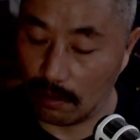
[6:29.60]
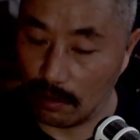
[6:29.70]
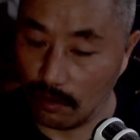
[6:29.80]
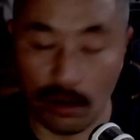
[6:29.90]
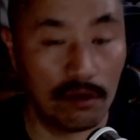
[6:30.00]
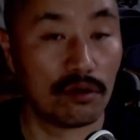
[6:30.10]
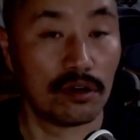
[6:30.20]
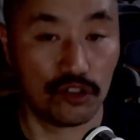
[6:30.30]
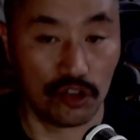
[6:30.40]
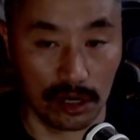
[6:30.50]
you are on a
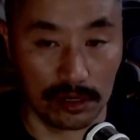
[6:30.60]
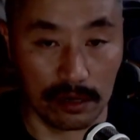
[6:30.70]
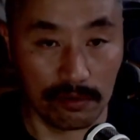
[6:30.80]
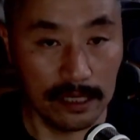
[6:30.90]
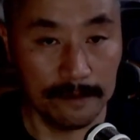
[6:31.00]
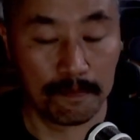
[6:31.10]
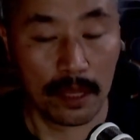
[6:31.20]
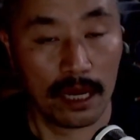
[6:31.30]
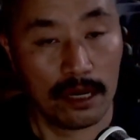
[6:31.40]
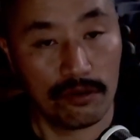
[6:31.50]
journey, right?
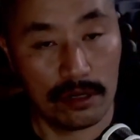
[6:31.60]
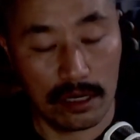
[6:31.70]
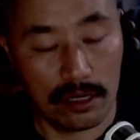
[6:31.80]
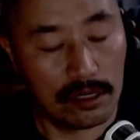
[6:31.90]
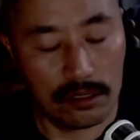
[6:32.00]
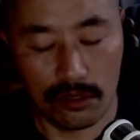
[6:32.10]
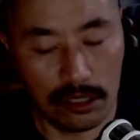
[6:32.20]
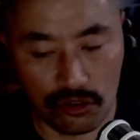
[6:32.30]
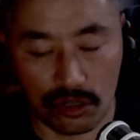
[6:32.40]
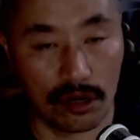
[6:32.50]
This
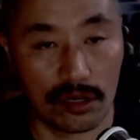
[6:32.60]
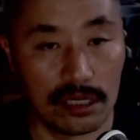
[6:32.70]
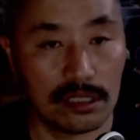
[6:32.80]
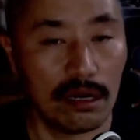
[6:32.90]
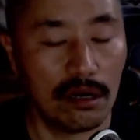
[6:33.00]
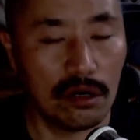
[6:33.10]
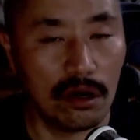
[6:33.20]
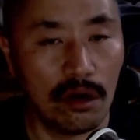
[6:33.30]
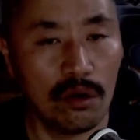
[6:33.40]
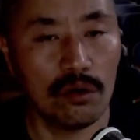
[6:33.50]
journey is a
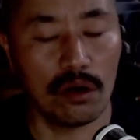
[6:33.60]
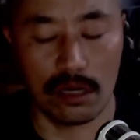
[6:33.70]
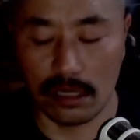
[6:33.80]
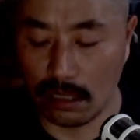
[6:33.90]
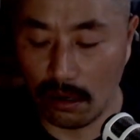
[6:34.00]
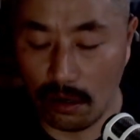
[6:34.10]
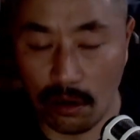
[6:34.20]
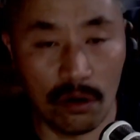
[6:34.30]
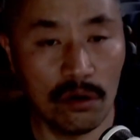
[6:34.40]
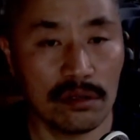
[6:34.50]
long, it's a
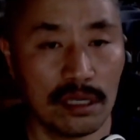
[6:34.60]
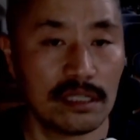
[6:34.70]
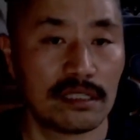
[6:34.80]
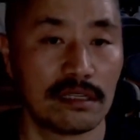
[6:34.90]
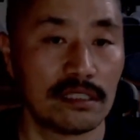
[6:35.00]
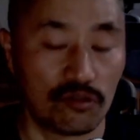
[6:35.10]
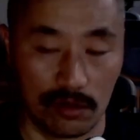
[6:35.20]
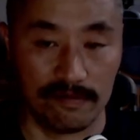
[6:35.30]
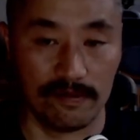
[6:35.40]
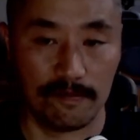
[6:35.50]
long distance
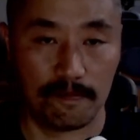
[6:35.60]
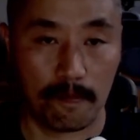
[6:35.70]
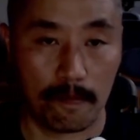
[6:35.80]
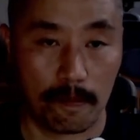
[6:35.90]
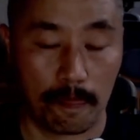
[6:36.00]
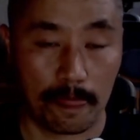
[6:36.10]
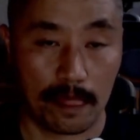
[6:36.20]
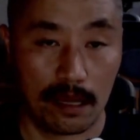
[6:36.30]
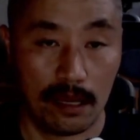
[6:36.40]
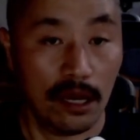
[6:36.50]
travel.
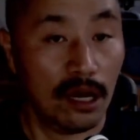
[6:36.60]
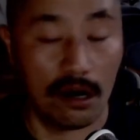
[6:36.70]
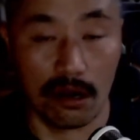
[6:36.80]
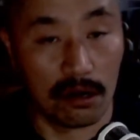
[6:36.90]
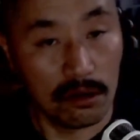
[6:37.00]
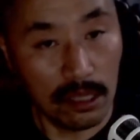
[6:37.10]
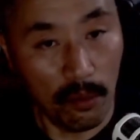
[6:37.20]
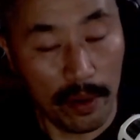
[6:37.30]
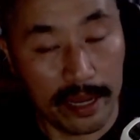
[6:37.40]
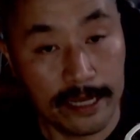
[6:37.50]
Along the
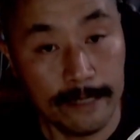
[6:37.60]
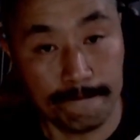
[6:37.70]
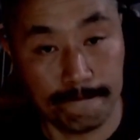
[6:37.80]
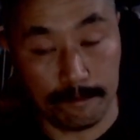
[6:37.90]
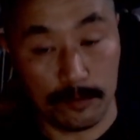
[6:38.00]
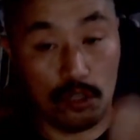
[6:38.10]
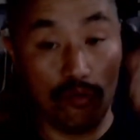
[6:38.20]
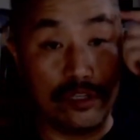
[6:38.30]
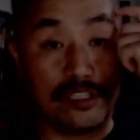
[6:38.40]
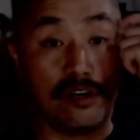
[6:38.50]
way, you
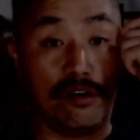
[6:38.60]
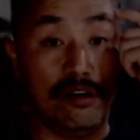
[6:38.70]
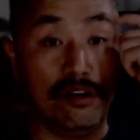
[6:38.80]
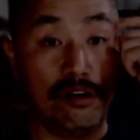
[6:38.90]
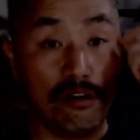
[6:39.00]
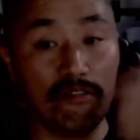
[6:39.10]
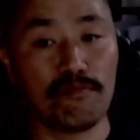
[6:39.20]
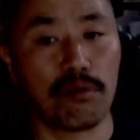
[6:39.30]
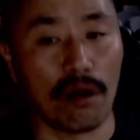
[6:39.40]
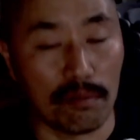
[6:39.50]
will see a lot of
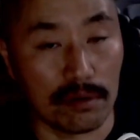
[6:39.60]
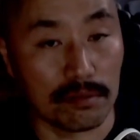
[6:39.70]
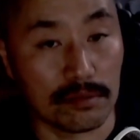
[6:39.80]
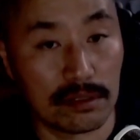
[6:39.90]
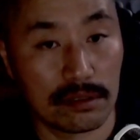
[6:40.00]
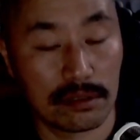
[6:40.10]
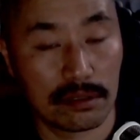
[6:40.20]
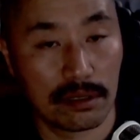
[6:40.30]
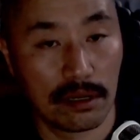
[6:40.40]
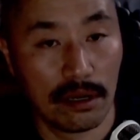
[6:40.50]
problems
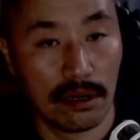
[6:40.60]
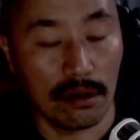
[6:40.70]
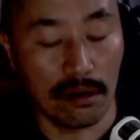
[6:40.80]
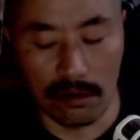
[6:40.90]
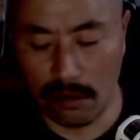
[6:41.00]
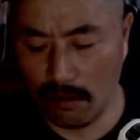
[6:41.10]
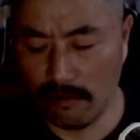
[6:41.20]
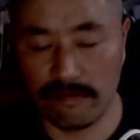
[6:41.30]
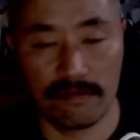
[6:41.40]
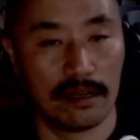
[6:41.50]
a lot
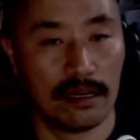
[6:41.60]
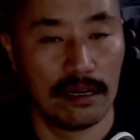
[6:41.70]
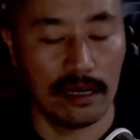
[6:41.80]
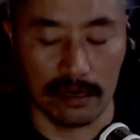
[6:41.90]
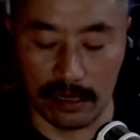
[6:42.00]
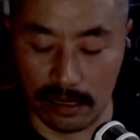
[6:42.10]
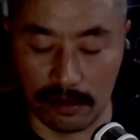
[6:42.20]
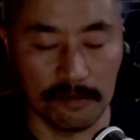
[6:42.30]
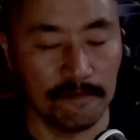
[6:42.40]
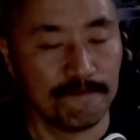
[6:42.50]
of, uh, you
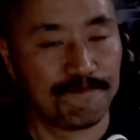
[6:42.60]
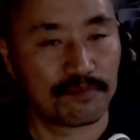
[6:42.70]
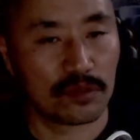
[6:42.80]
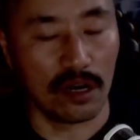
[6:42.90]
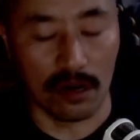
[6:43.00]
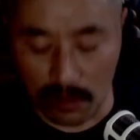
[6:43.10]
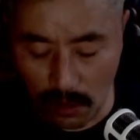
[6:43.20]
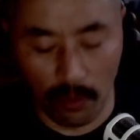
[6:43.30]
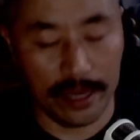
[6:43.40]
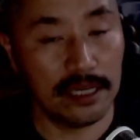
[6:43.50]
know, along the
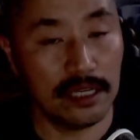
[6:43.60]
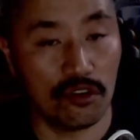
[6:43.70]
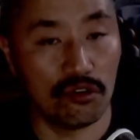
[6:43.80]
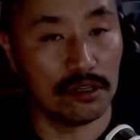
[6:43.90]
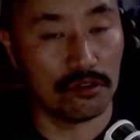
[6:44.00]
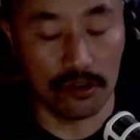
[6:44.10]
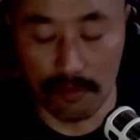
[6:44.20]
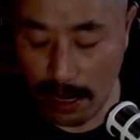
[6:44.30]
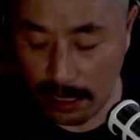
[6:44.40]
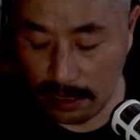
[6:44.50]
way, you, you
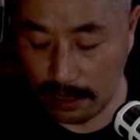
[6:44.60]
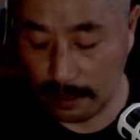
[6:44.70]
might